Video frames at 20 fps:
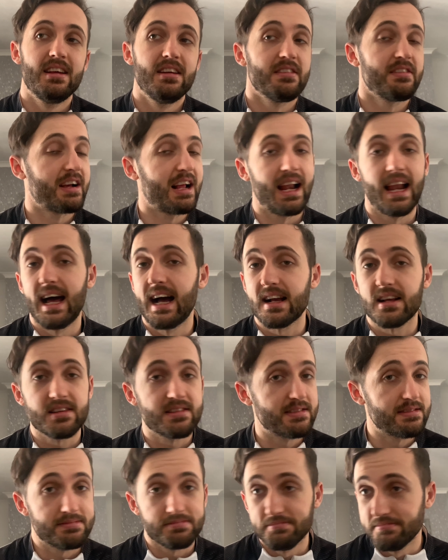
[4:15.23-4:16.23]

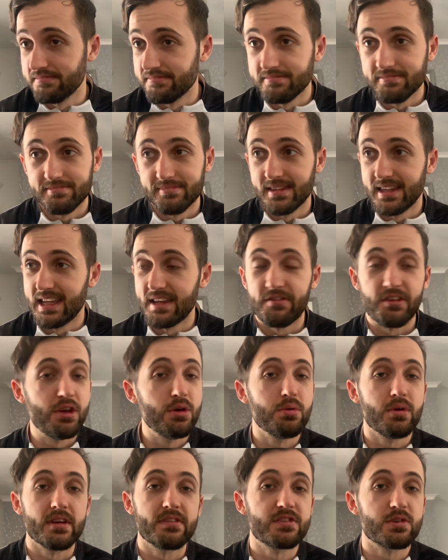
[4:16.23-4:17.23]
Clark's,
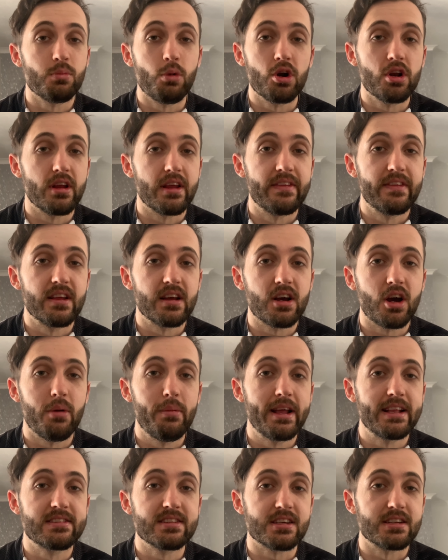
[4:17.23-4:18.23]
if someone in the
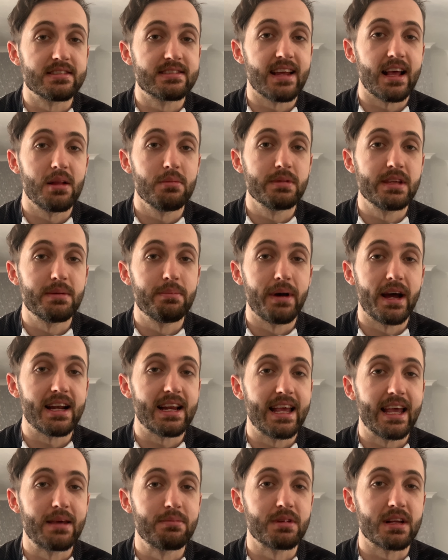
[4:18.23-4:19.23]
comments can tell me a
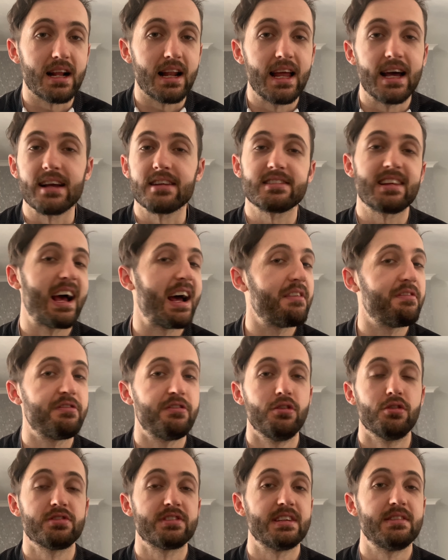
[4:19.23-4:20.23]
bad game that Clark has had
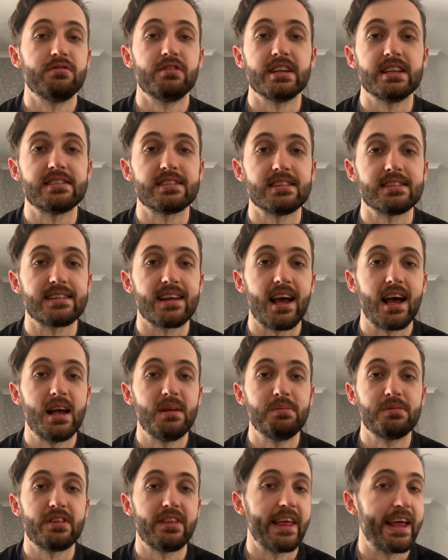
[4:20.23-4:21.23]
for us in recent
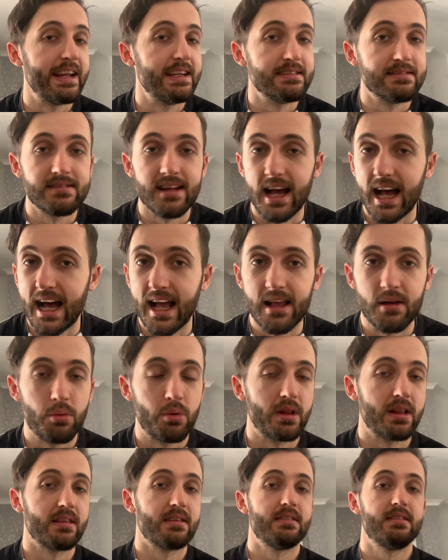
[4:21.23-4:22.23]
times, then I
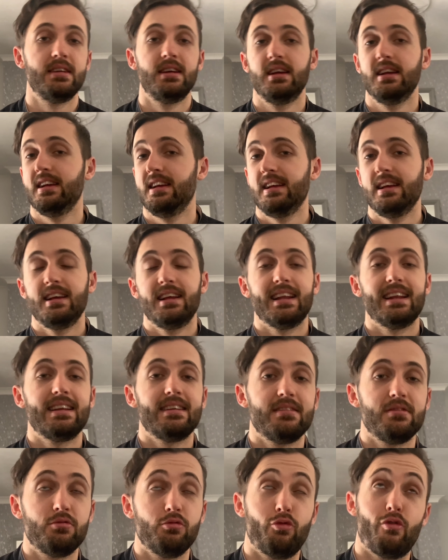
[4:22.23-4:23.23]
will
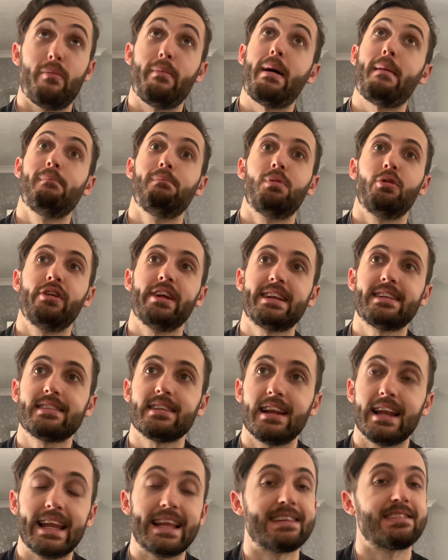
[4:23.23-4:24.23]
remember it,
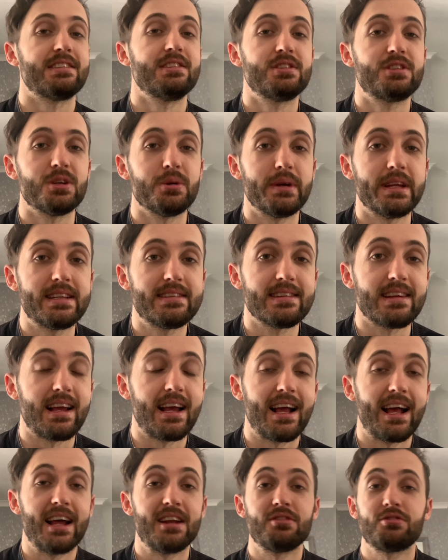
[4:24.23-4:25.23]
listen to it,
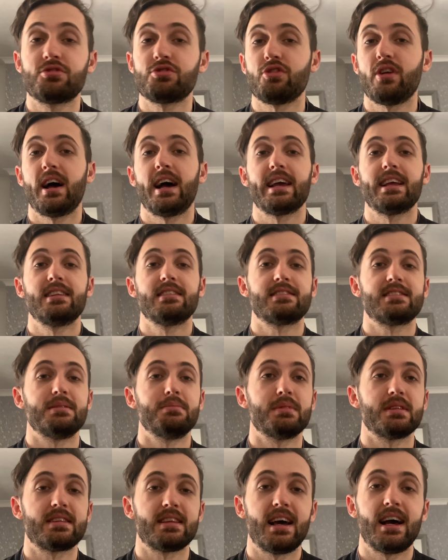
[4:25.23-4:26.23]
and try and
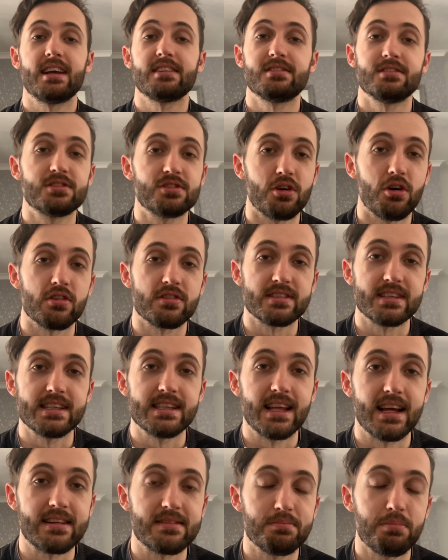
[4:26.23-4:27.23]
sympathise and sort of see
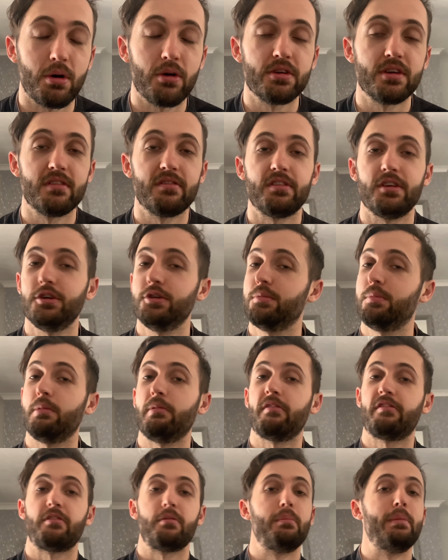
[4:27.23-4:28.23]
that point of view.
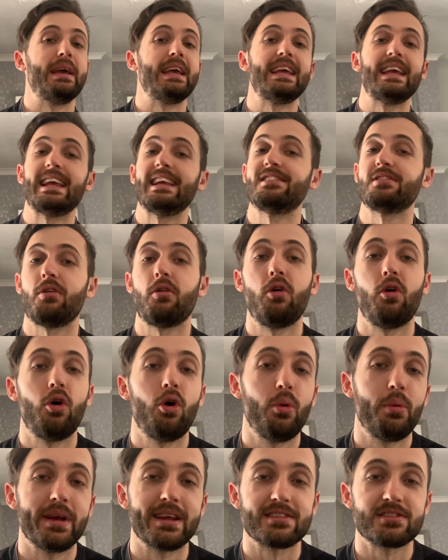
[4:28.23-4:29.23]
But for me, he's
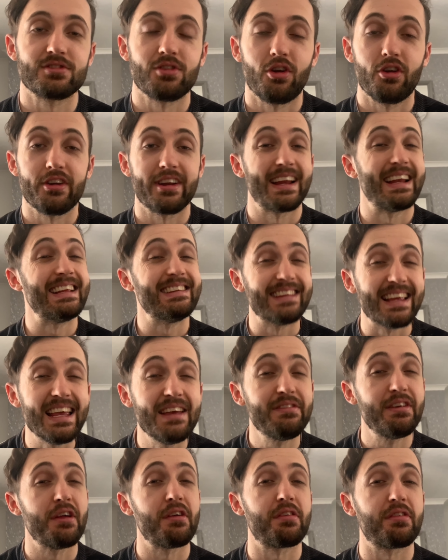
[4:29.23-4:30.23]
always solid, and he's
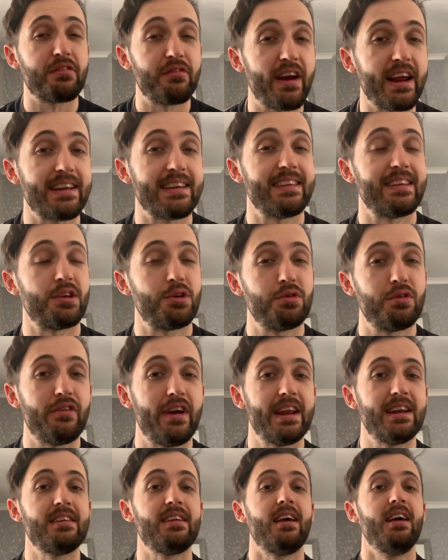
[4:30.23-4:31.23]
even a threat at the other
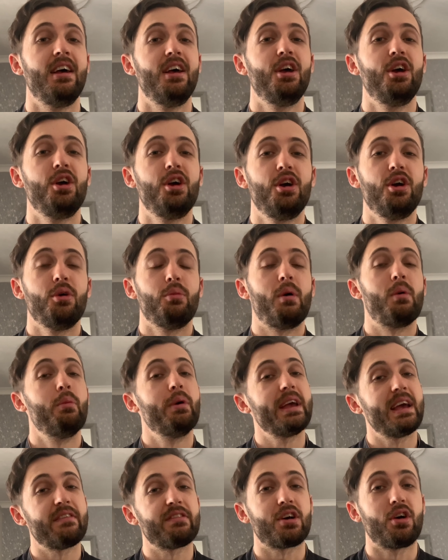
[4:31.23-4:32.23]
end. When
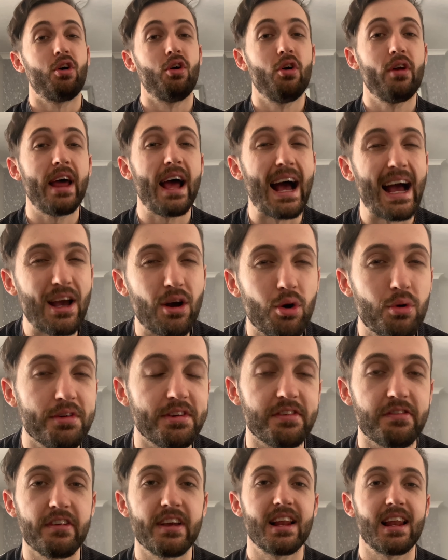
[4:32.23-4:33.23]
we have a corner, I
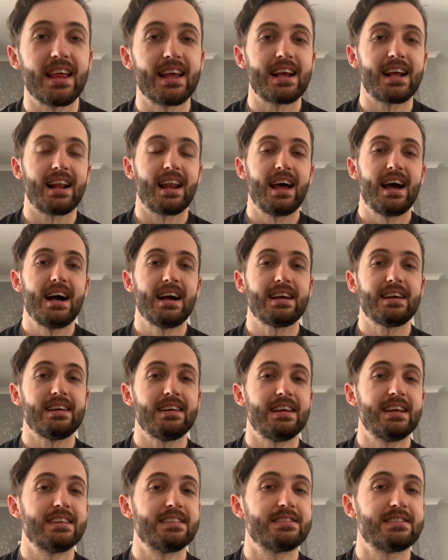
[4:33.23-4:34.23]
always feel like Clark
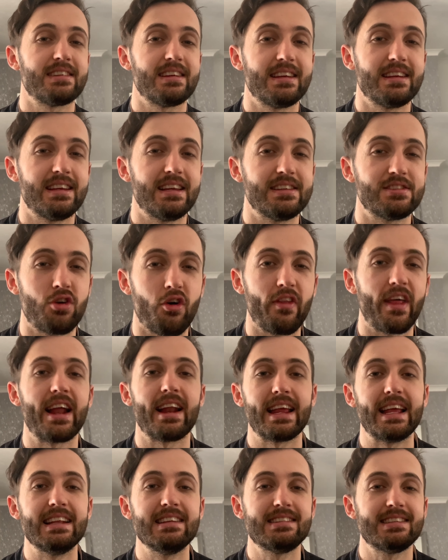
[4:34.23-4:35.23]
he's got
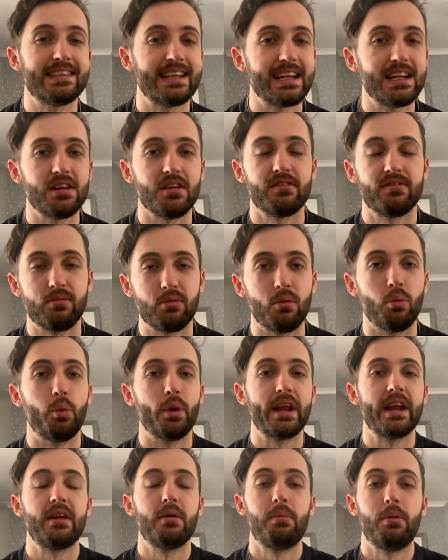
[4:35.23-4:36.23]
that instinct of
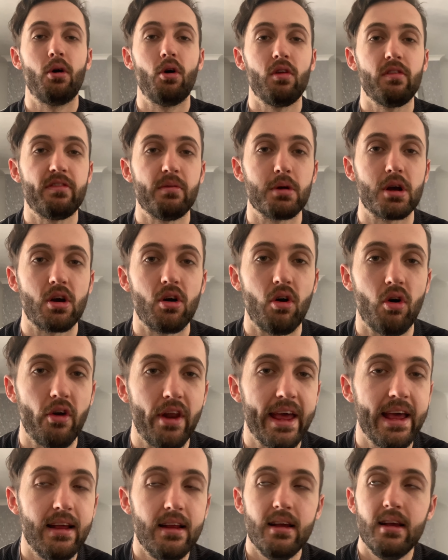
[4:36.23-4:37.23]
winning a ball from a
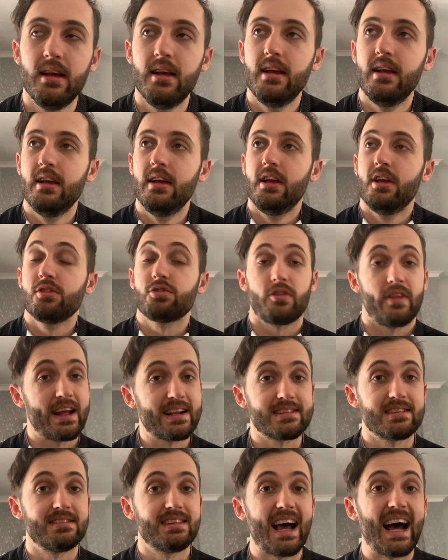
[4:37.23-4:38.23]
corner. So
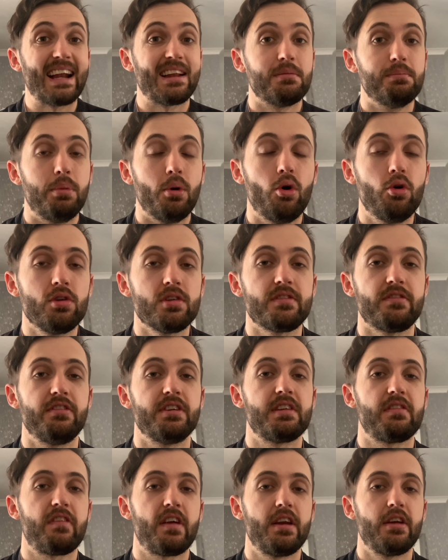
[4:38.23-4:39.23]
that's an added bonus for a
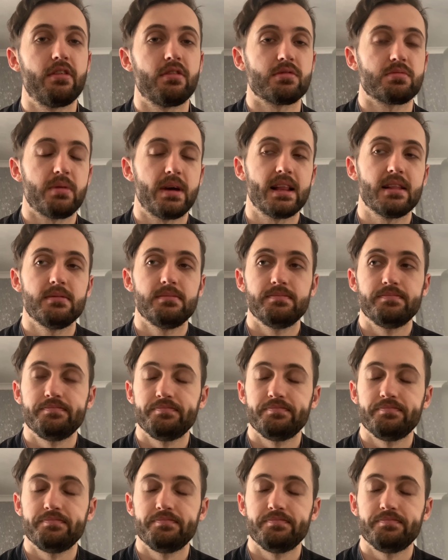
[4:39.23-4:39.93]
defender as well.